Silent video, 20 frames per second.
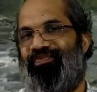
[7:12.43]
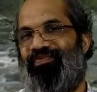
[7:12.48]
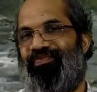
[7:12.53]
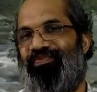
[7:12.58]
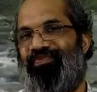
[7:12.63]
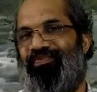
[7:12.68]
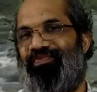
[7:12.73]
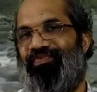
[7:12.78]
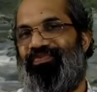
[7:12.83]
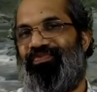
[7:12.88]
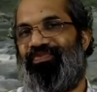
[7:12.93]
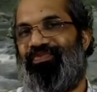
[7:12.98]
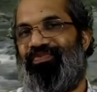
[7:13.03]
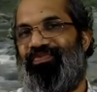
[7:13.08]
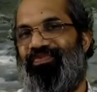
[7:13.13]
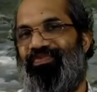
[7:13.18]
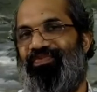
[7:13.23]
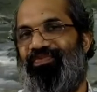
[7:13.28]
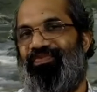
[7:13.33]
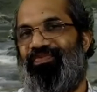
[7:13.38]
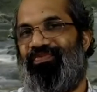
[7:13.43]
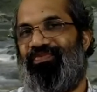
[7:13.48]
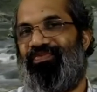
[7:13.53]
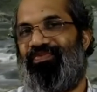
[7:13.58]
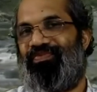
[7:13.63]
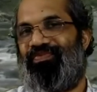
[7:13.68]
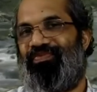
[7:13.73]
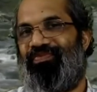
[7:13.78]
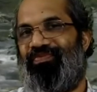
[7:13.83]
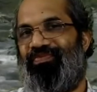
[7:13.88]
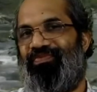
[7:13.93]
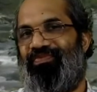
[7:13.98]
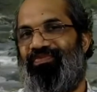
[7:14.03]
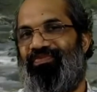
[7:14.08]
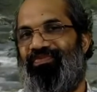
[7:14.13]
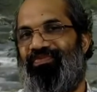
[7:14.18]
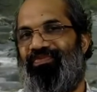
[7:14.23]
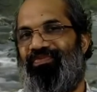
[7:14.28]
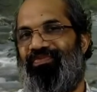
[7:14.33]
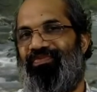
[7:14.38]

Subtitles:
(no one is talking)